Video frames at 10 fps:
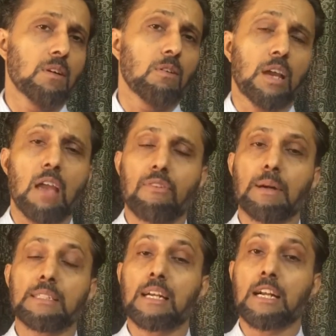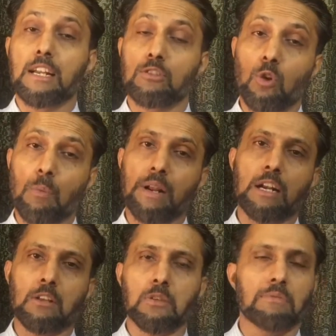or came from other countries, European
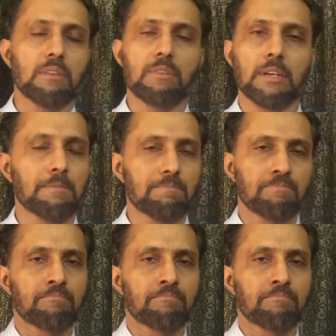countries of the world,